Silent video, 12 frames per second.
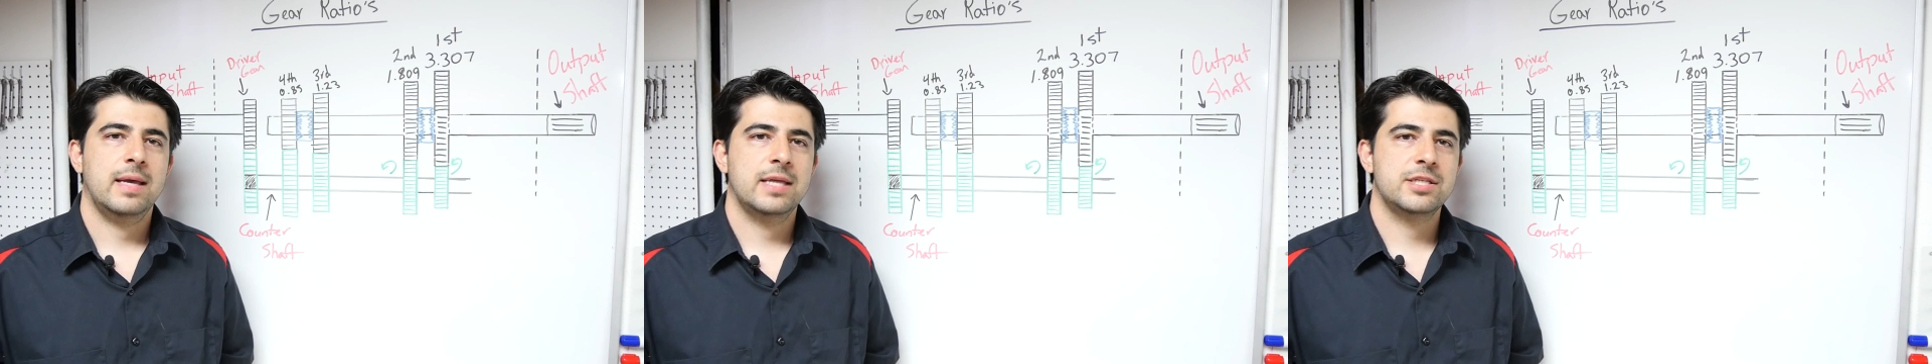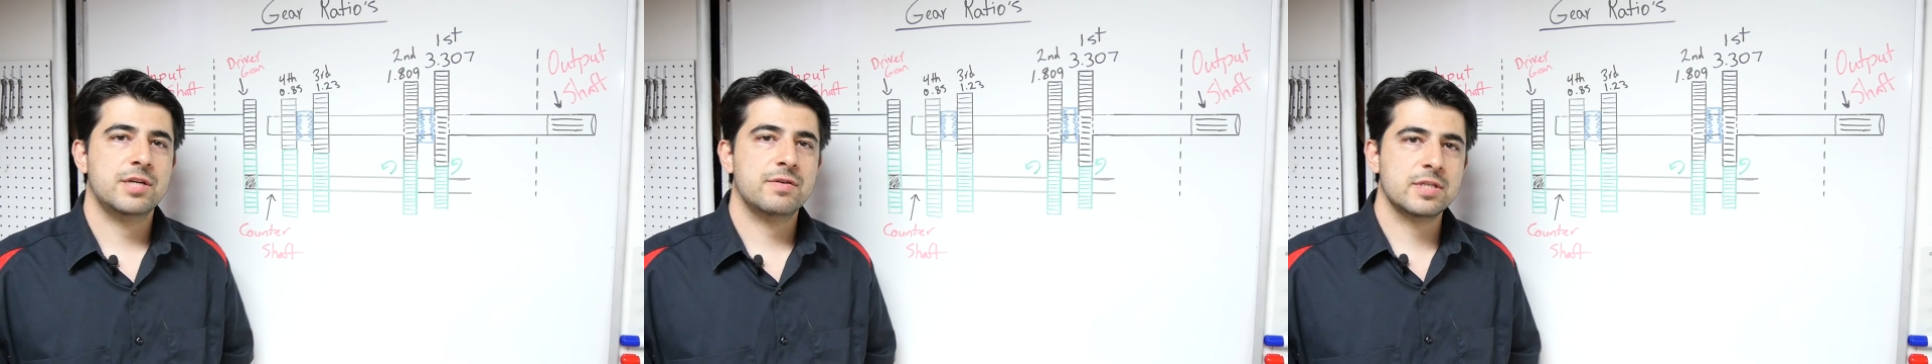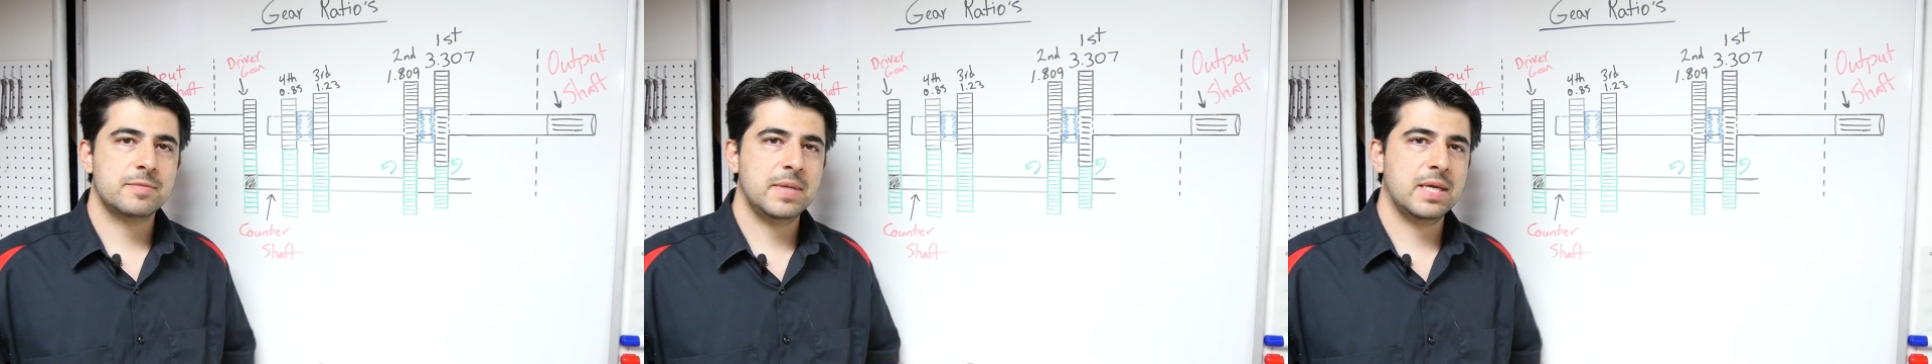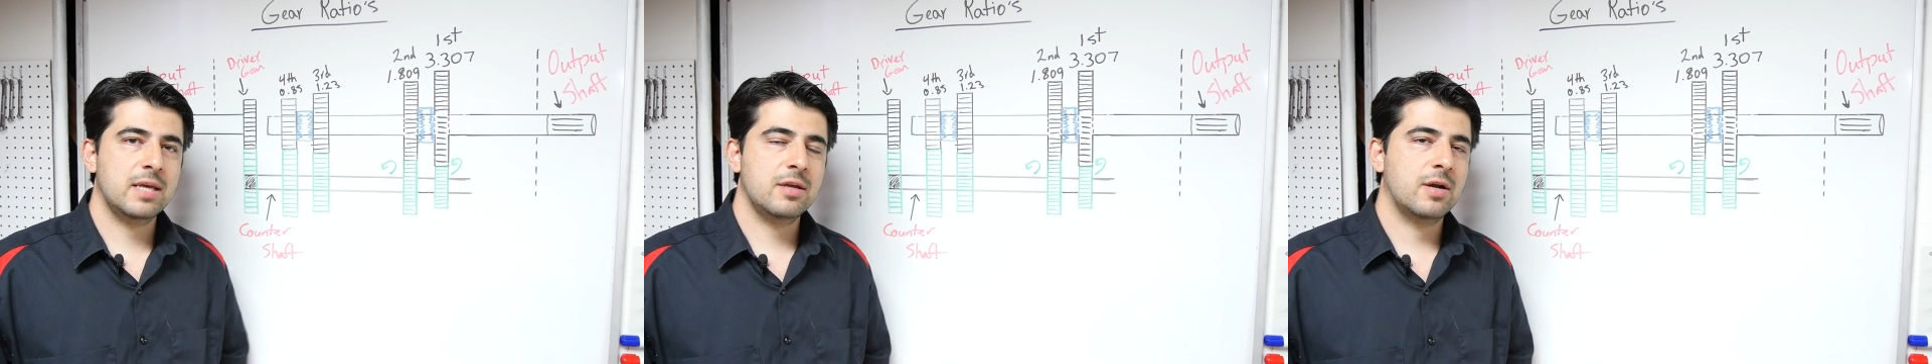And generally
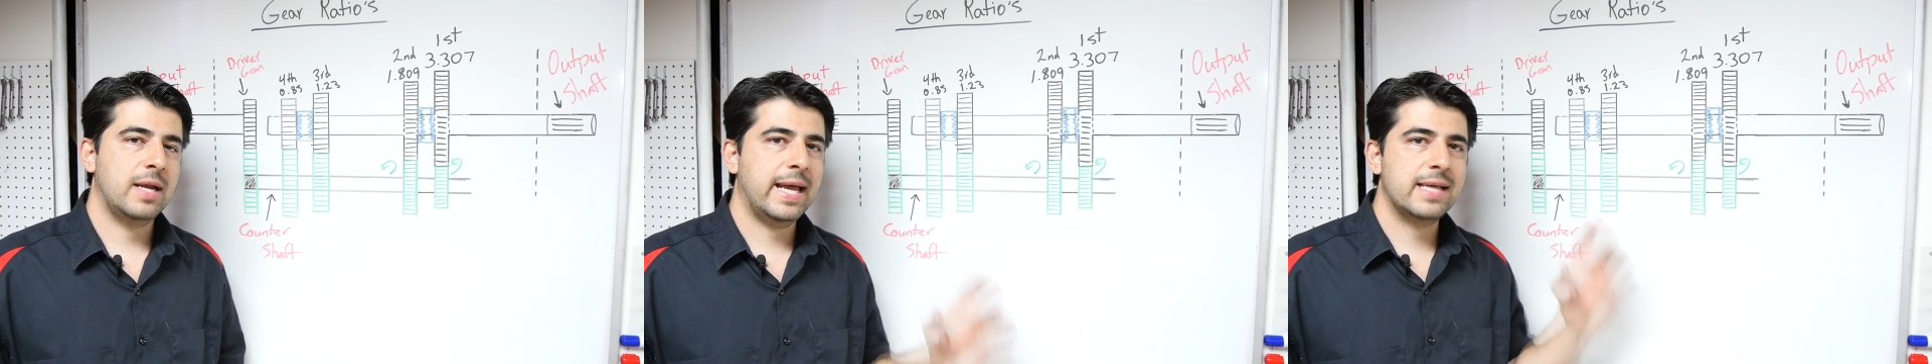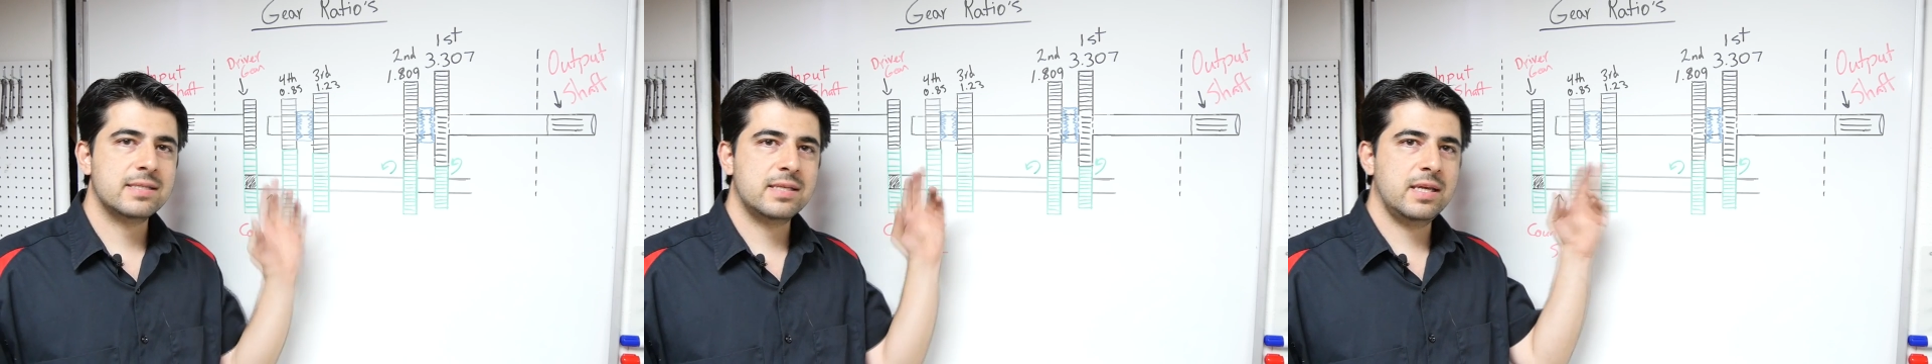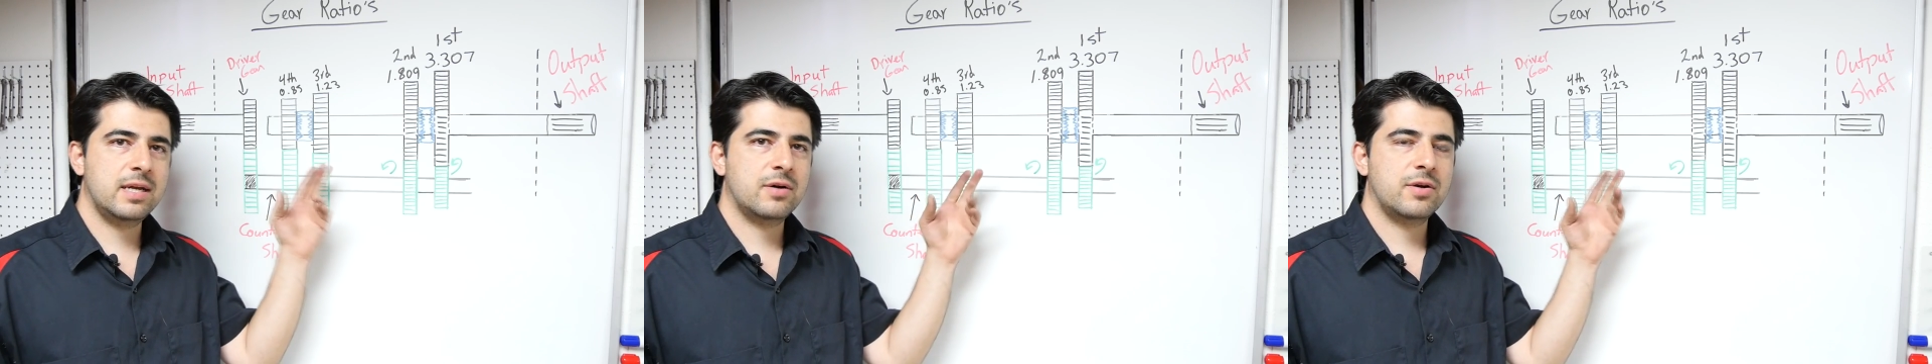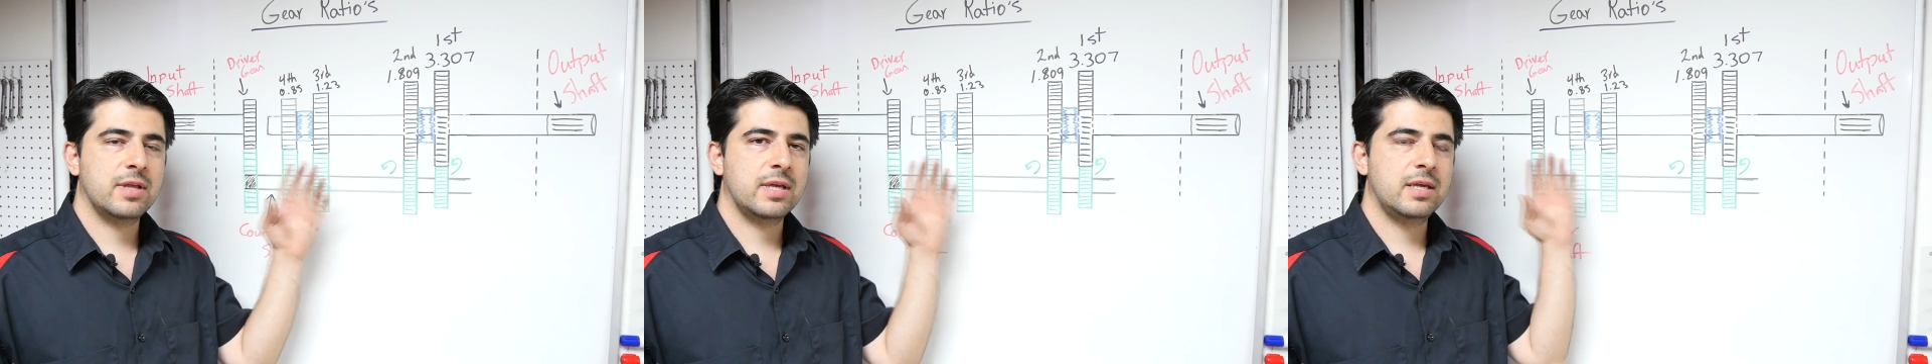speaking, your last gear,
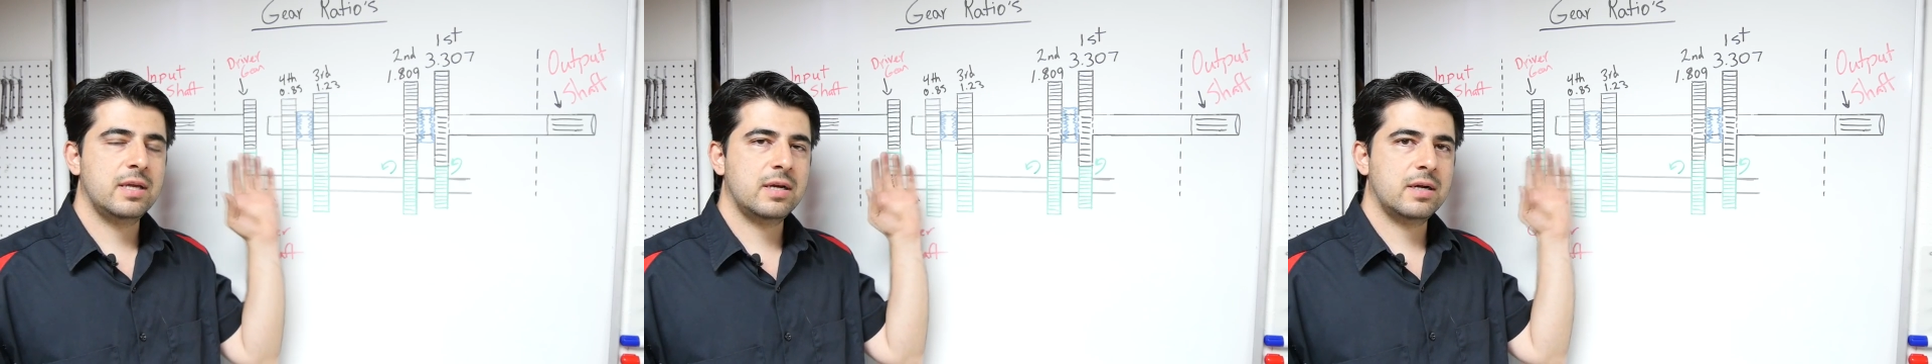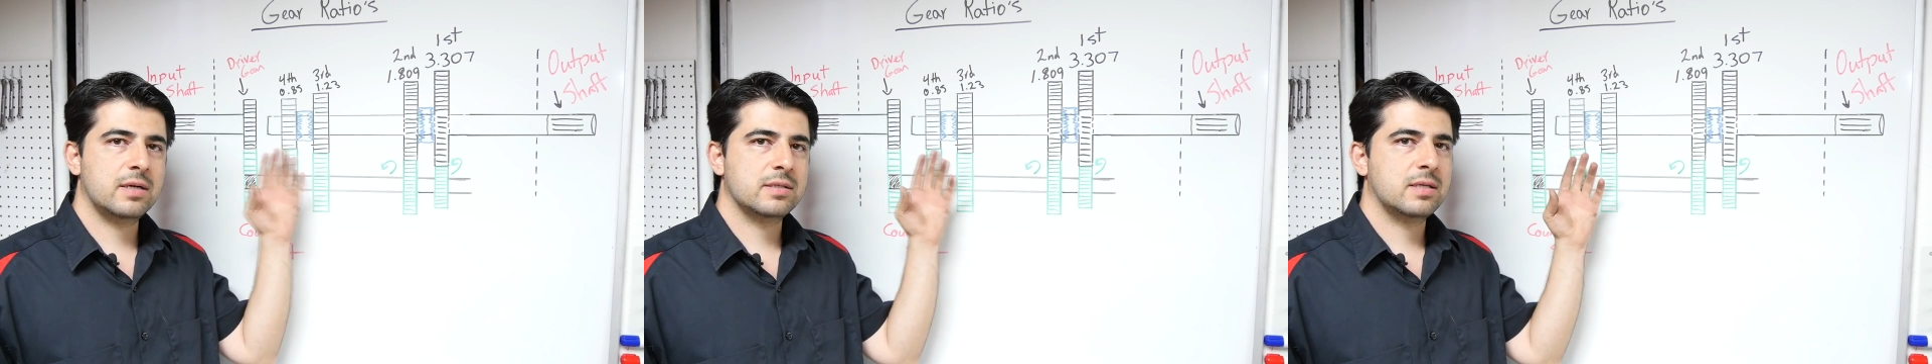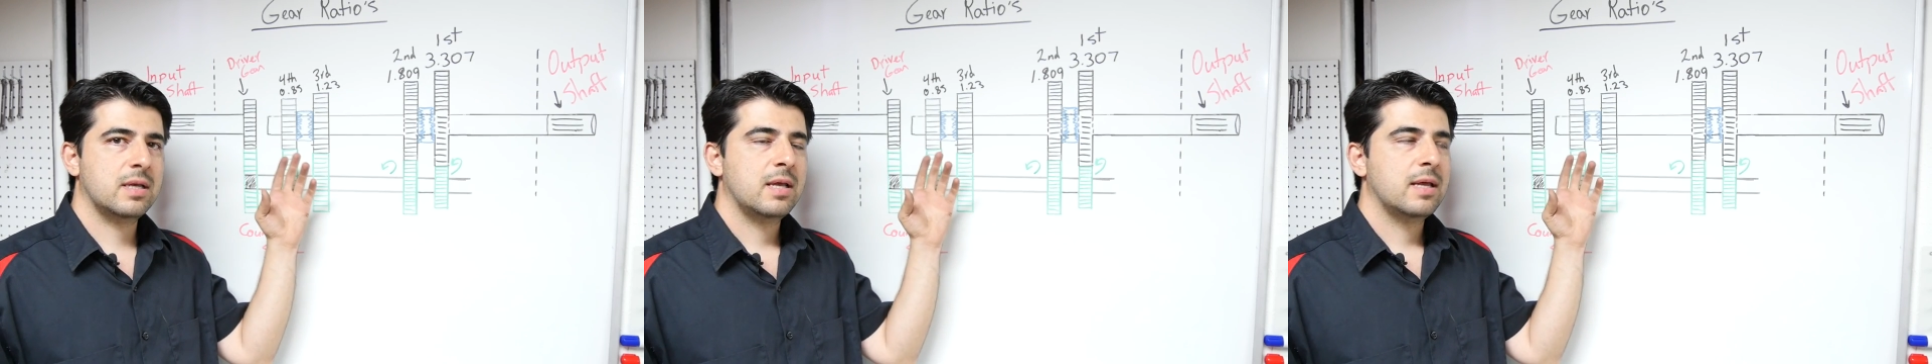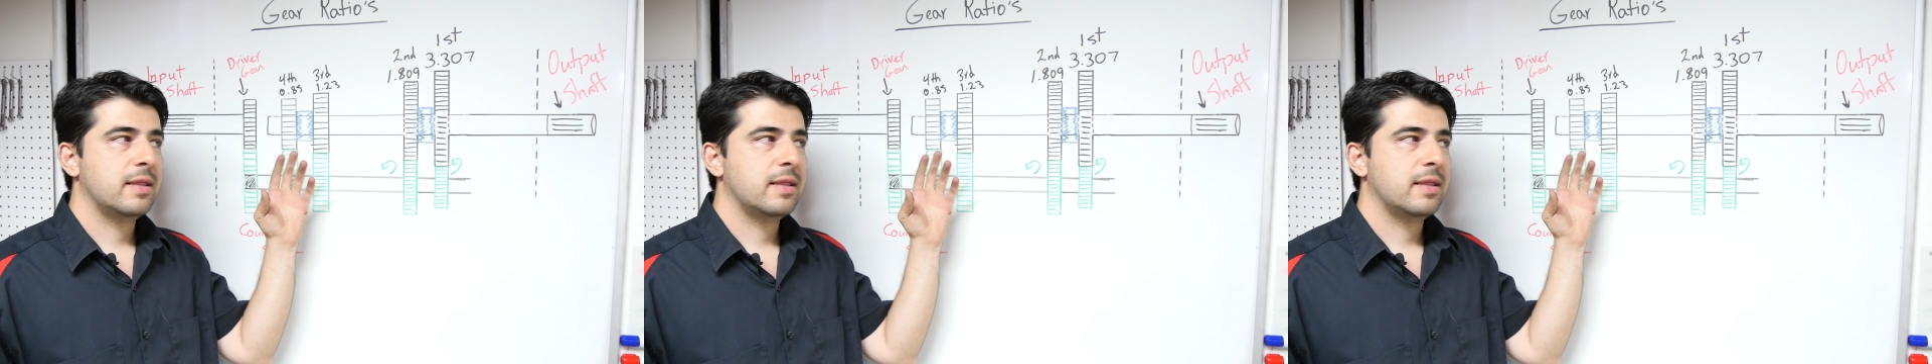or the gears